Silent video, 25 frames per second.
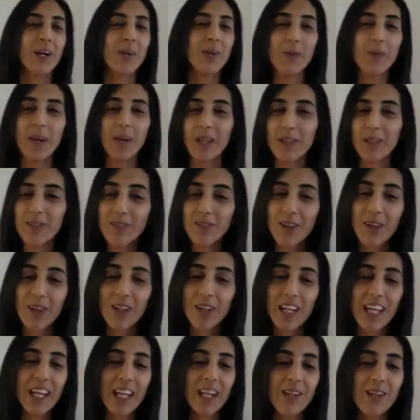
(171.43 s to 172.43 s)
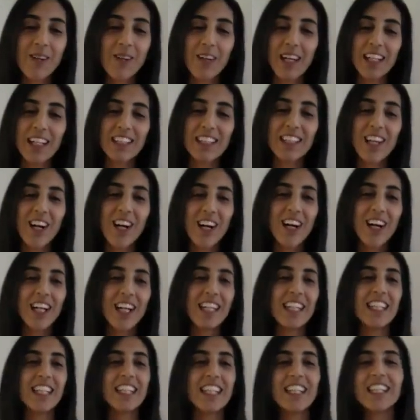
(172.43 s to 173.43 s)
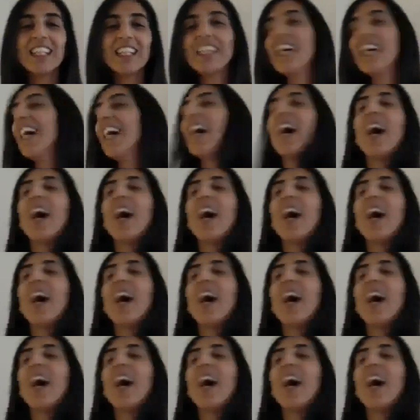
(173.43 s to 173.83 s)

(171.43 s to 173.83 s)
quite groggy, quite tired.